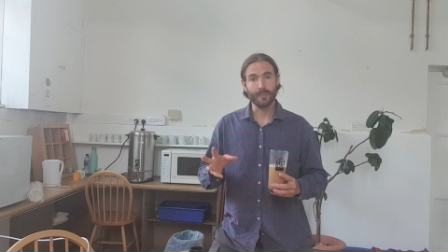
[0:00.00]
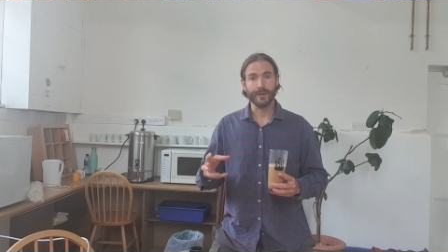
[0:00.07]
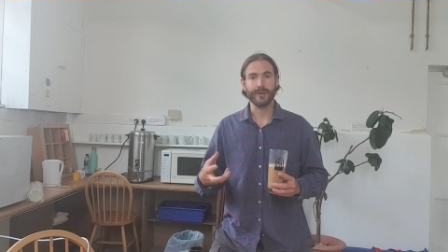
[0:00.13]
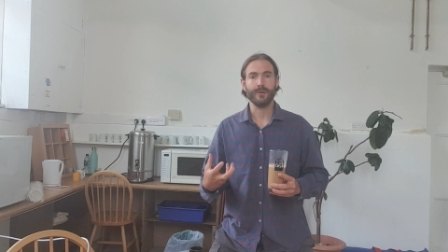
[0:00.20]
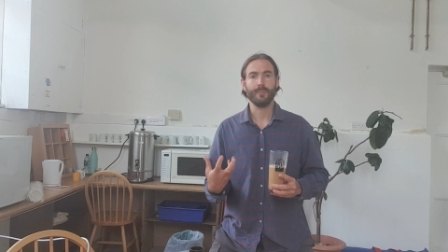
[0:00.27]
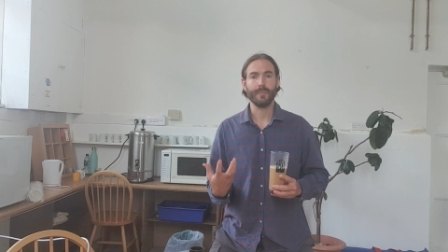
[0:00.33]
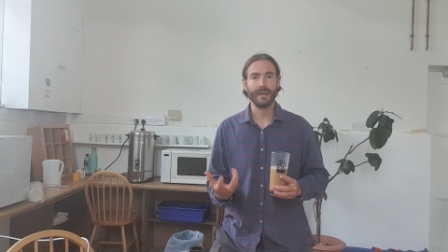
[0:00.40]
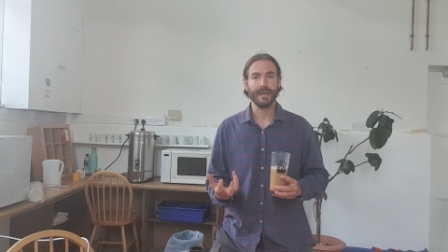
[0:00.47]
but
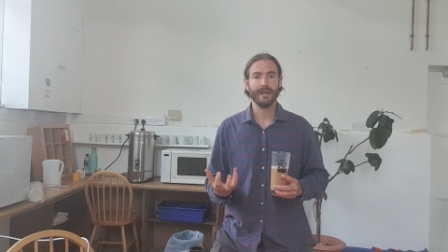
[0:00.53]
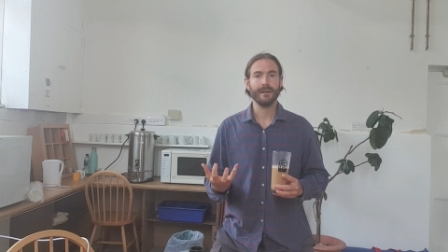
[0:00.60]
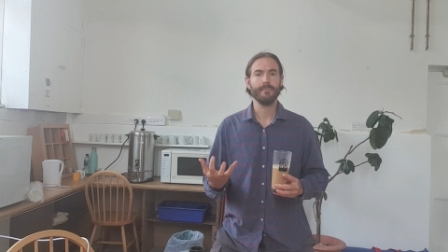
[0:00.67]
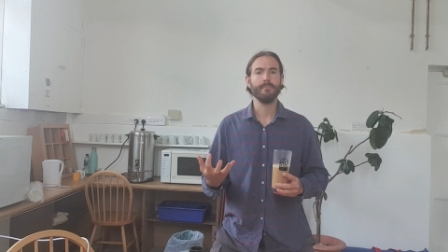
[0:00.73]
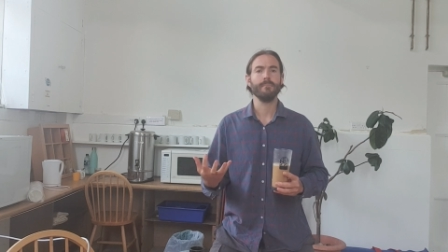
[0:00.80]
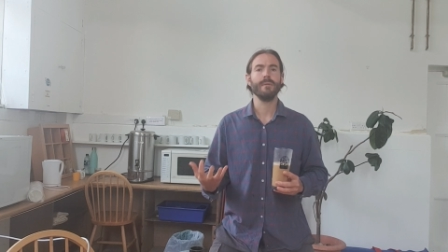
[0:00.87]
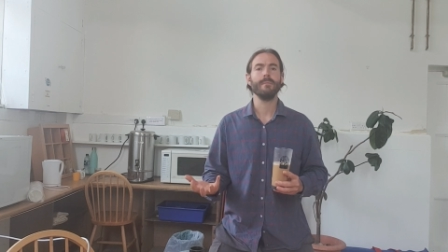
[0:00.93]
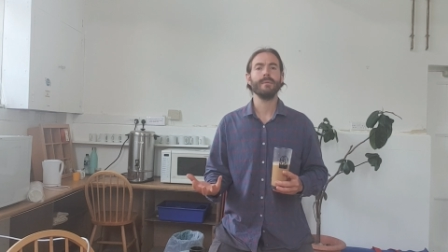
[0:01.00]
you'll be in a
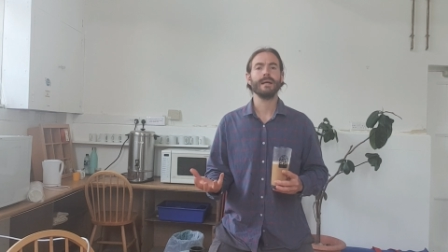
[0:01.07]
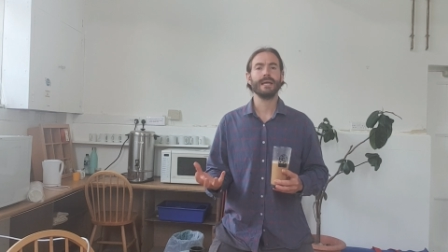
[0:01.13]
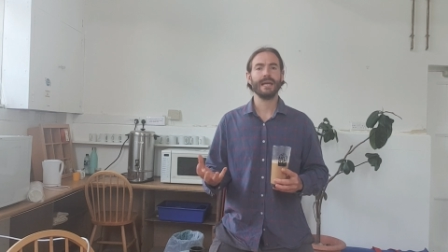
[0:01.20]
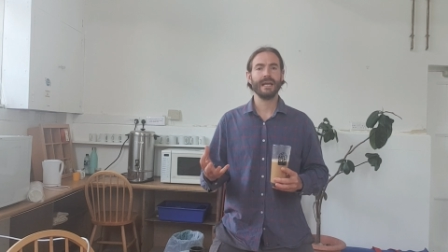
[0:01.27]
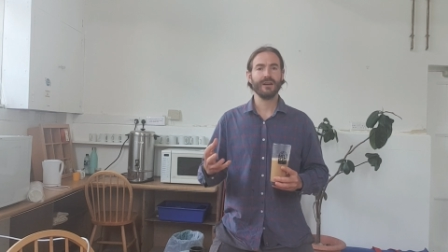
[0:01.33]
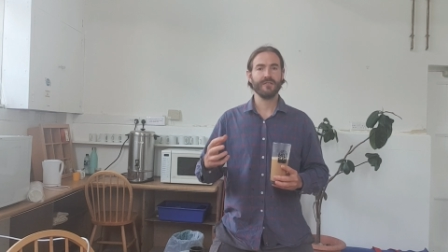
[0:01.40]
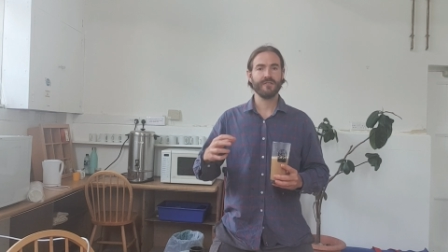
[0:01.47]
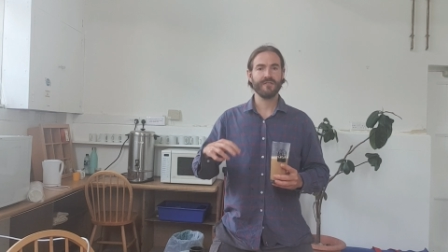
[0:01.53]

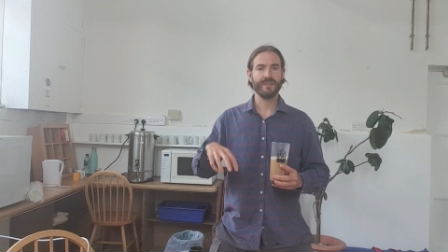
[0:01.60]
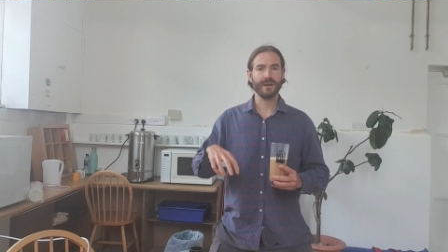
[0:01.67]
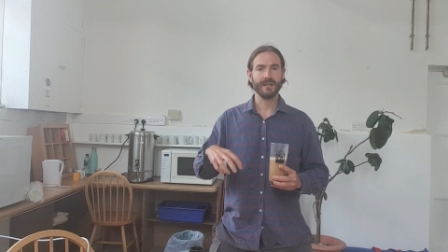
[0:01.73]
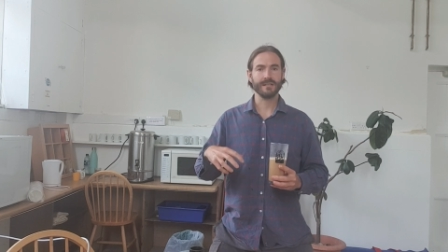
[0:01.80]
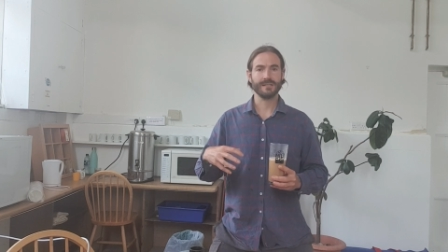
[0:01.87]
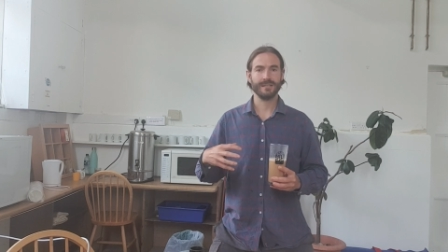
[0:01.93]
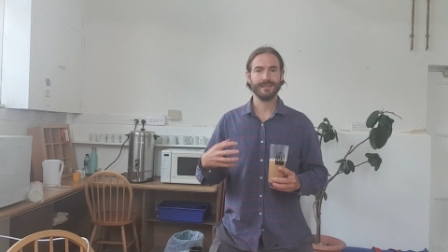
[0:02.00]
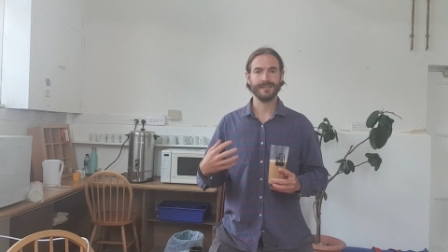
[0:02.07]
mimicking
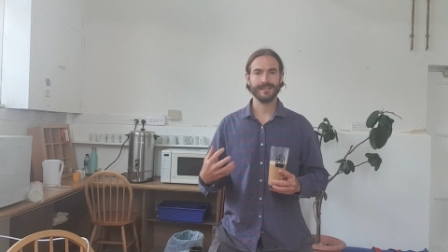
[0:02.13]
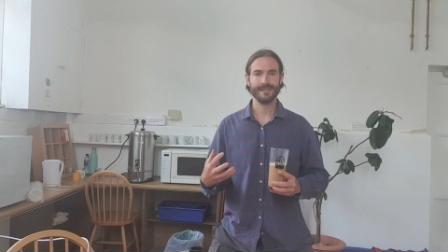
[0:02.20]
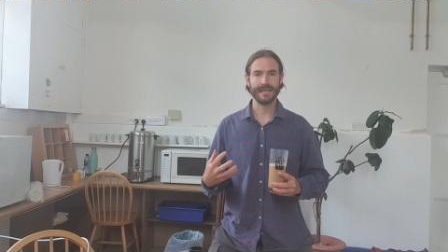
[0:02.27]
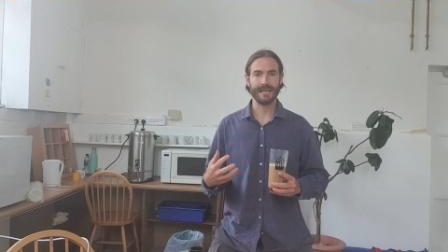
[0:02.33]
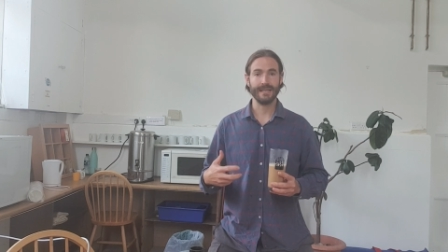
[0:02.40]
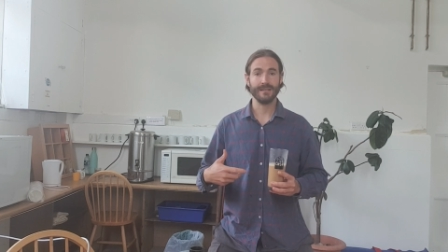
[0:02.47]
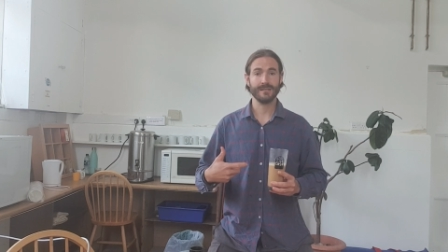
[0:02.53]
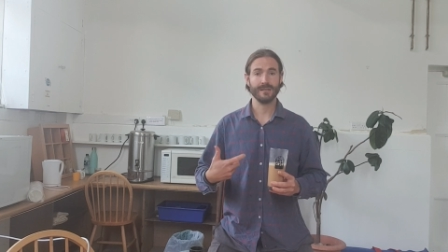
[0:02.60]
fasted
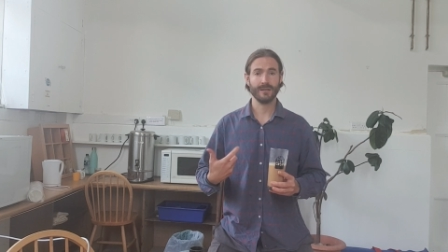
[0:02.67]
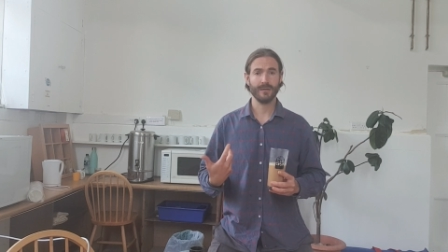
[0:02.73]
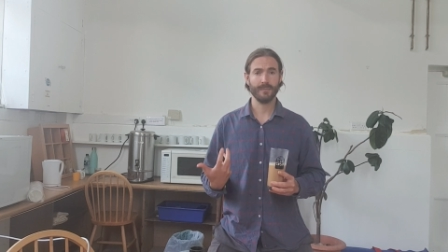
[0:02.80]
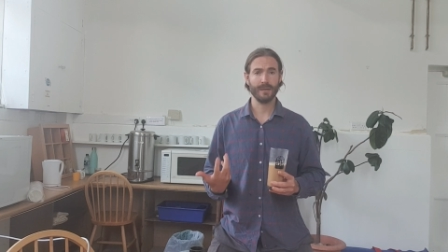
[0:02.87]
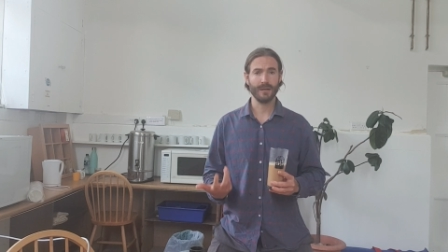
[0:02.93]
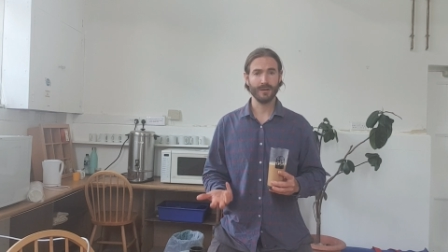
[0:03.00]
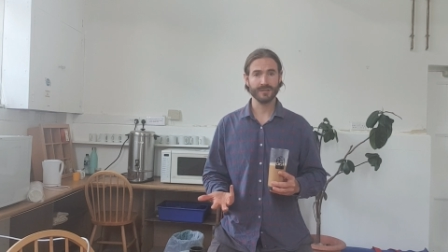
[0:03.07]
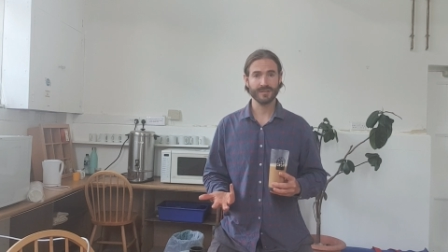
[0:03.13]
state. So there'll
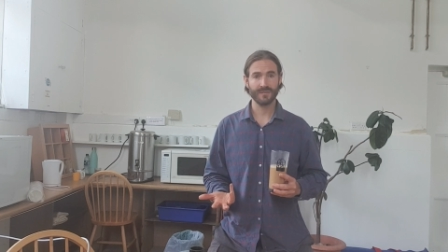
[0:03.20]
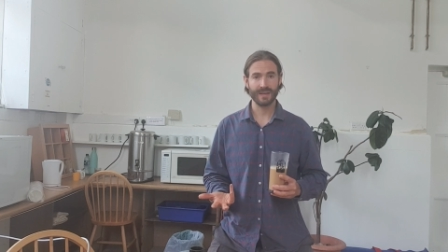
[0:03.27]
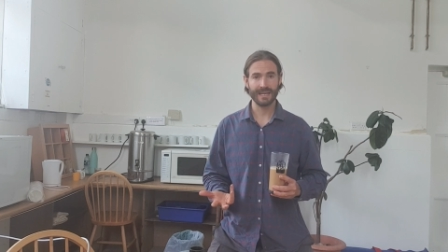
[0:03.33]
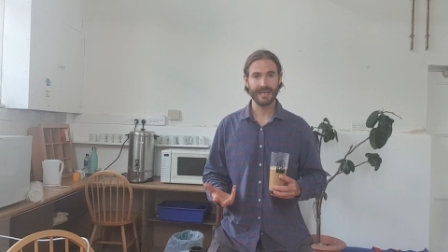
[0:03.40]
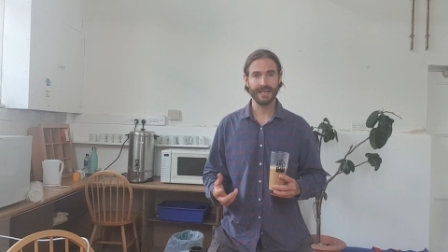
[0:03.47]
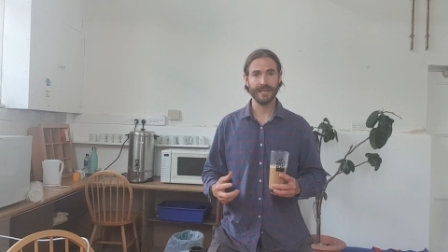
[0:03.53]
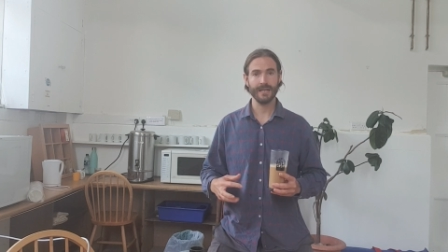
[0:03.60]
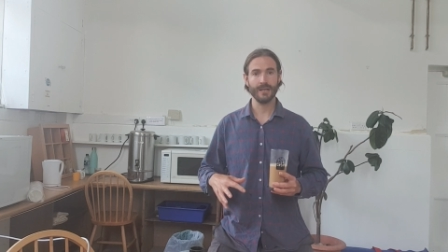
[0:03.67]
be lots of
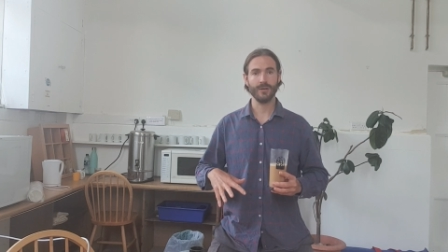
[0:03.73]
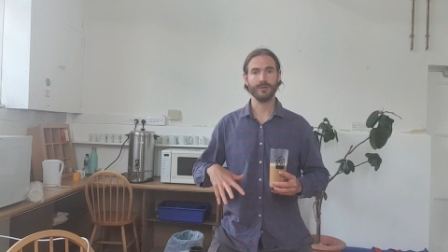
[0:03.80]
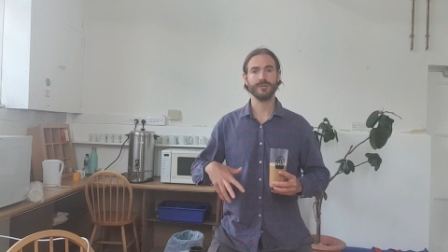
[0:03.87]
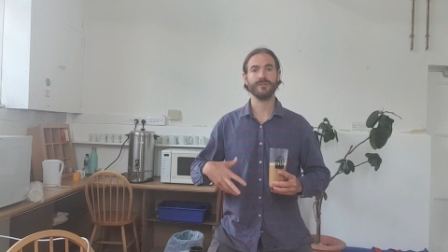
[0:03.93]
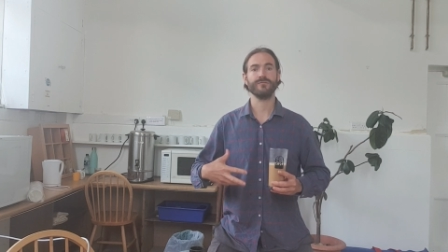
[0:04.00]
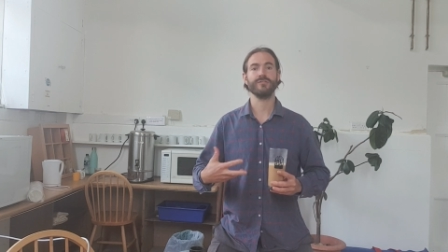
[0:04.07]
healing, lots of